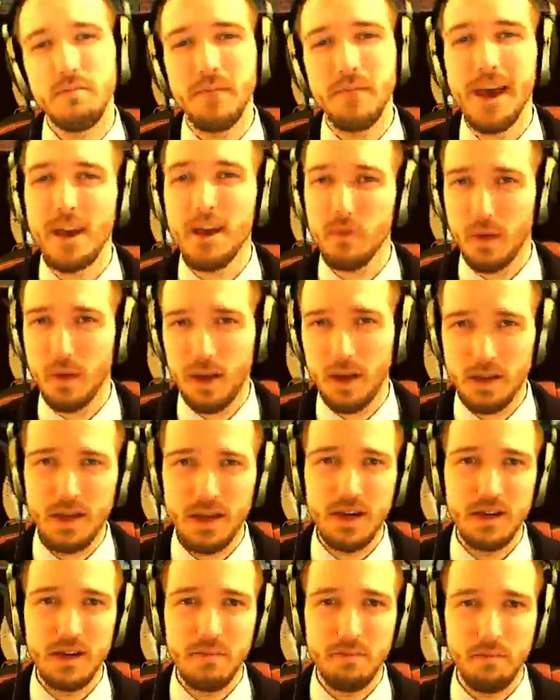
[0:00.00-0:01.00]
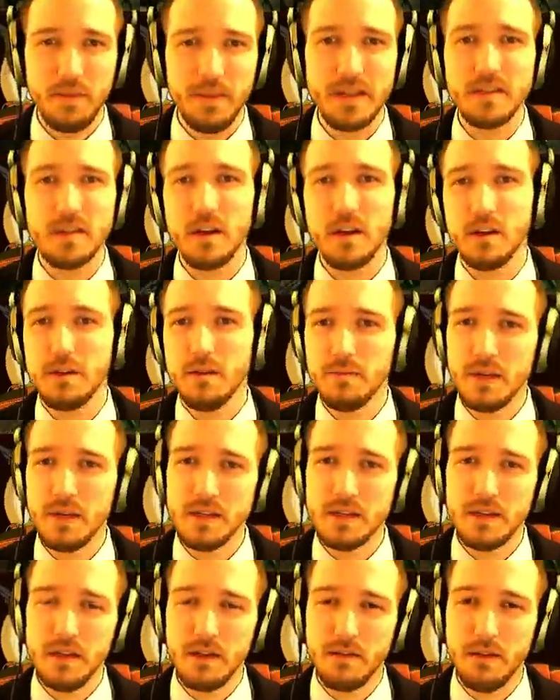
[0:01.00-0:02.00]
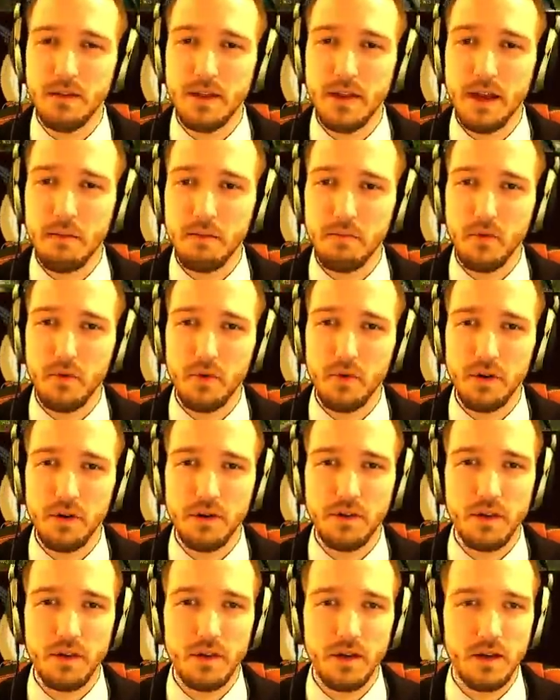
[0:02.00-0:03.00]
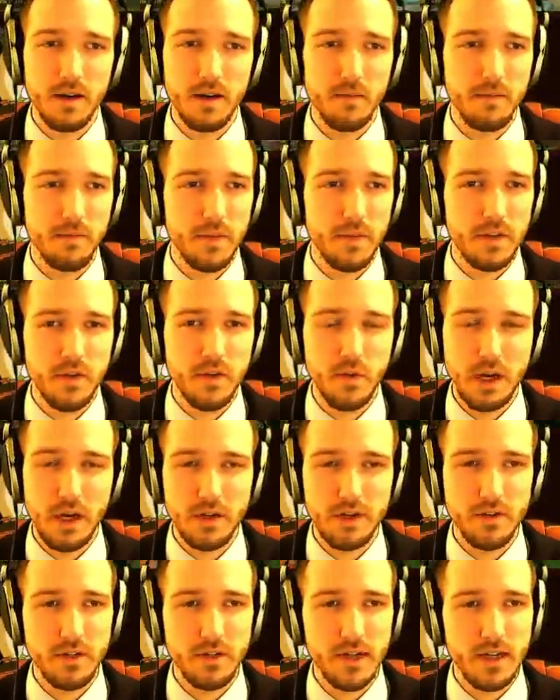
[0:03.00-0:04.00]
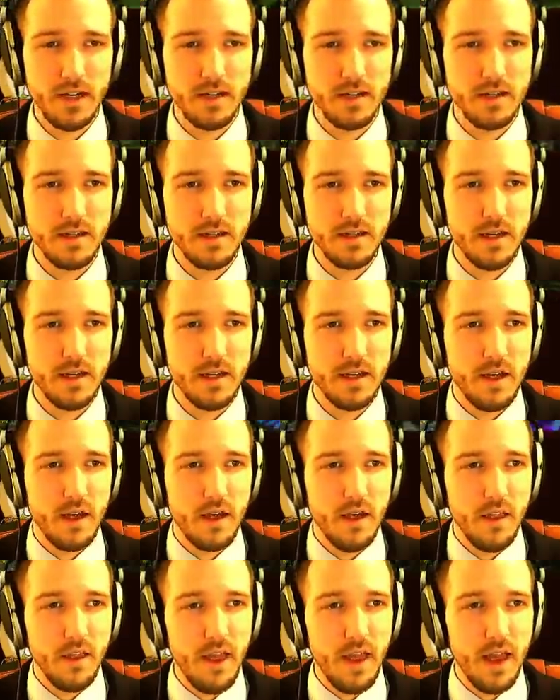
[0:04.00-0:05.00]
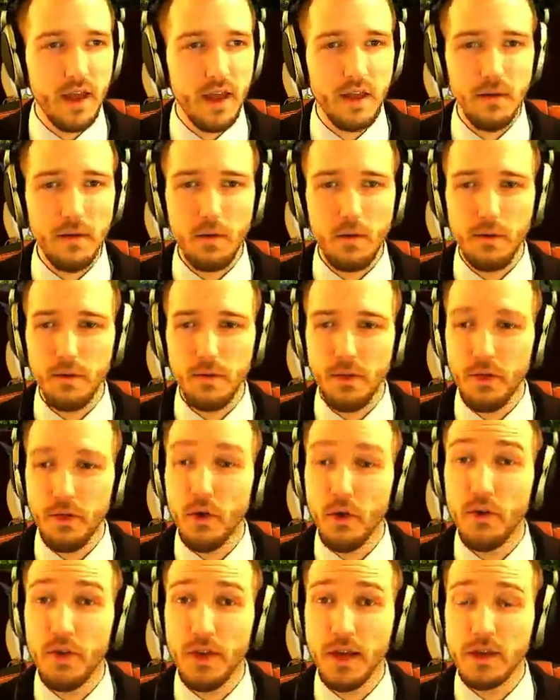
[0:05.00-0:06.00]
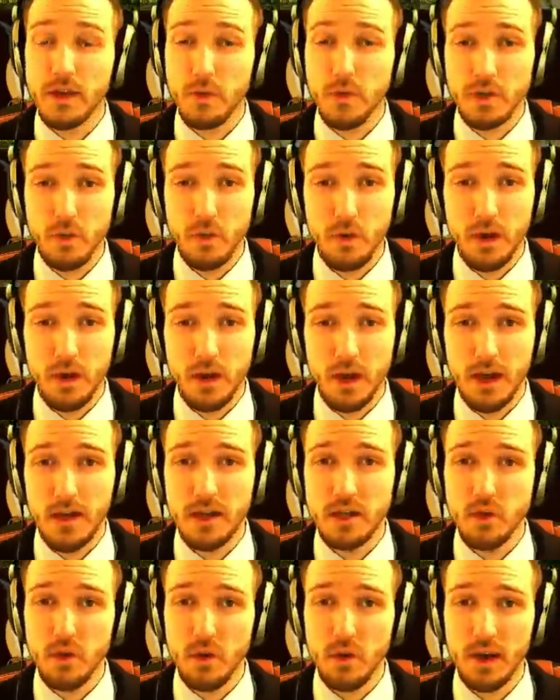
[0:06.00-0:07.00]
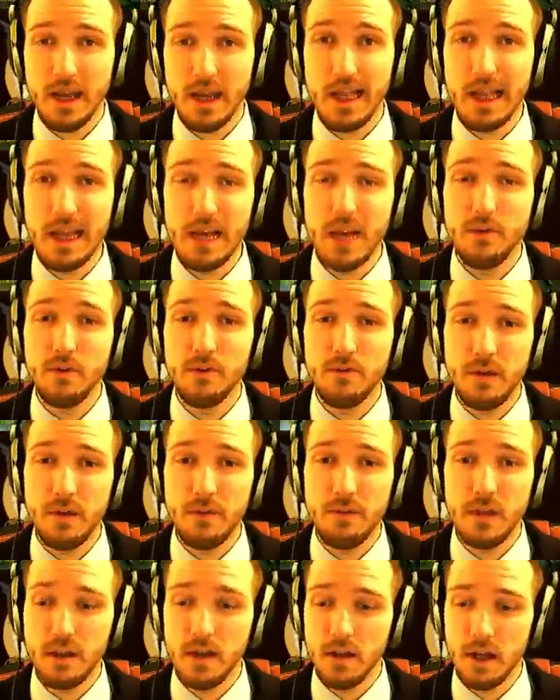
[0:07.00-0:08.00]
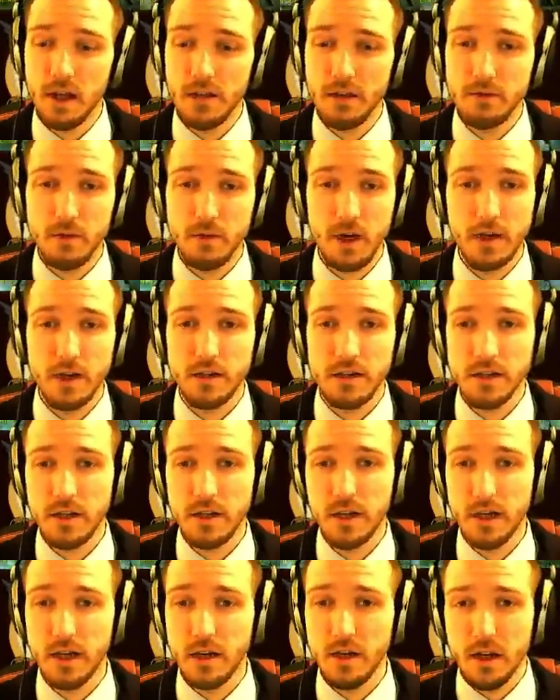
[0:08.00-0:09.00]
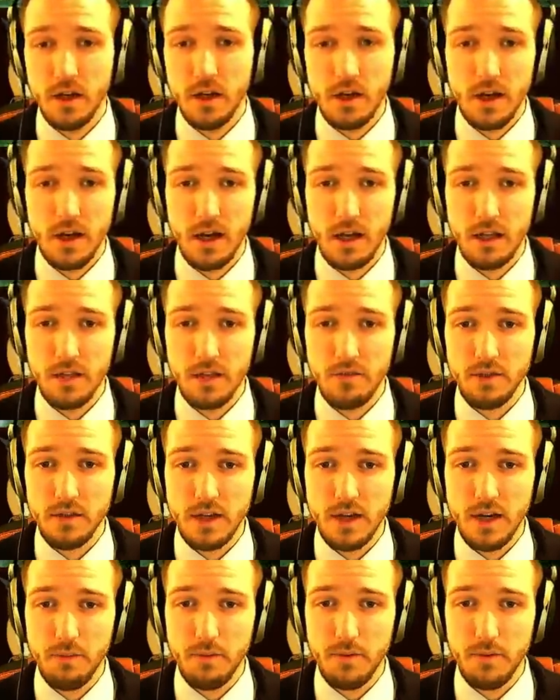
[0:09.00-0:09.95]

can wait. That's not that important. The 2 extra seconds. Then the third thing is what you want to get is you want to get level 50 gloves. What I just did, I leveled up,